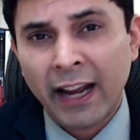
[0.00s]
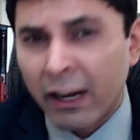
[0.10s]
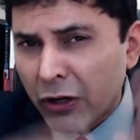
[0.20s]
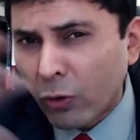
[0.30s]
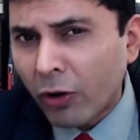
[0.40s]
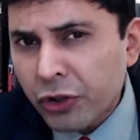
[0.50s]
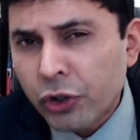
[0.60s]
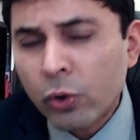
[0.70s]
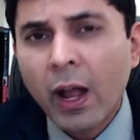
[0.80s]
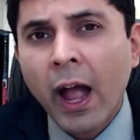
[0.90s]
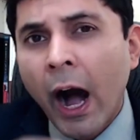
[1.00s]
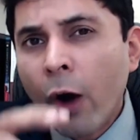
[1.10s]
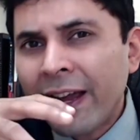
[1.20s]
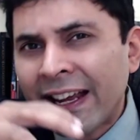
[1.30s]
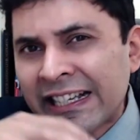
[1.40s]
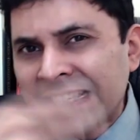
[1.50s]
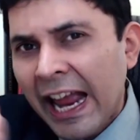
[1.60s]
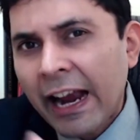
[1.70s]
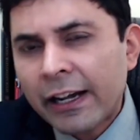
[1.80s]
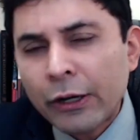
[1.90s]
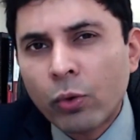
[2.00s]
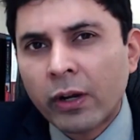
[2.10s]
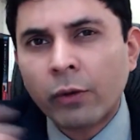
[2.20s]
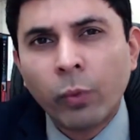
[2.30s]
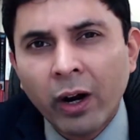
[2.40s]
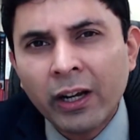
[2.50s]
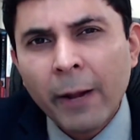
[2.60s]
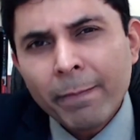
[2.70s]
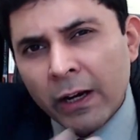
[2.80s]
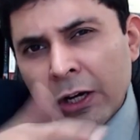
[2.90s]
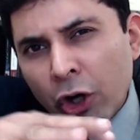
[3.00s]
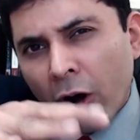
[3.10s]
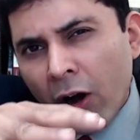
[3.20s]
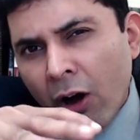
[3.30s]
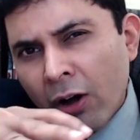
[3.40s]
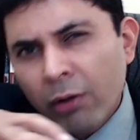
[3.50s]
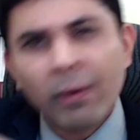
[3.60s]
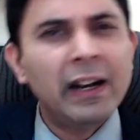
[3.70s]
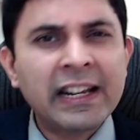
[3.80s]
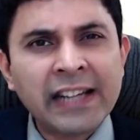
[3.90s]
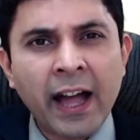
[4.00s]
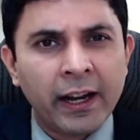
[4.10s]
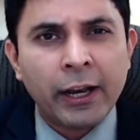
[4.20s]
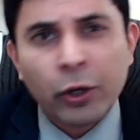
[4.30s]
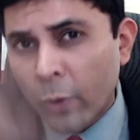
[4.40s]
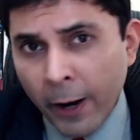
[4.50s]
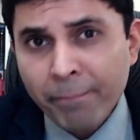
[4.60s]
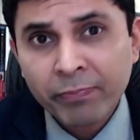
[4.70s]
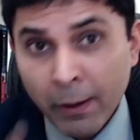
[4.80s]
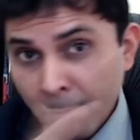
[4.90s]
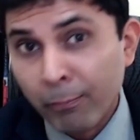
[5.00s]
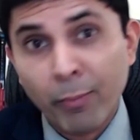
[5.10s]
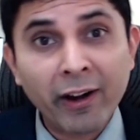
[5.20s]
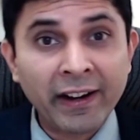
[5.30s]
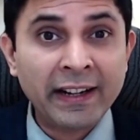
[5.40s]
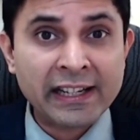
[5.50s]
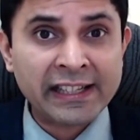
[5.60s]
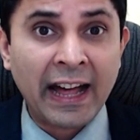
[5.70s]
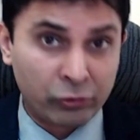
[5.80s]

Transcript: And we coach you how exactly to convert a normal desire into a burning desire.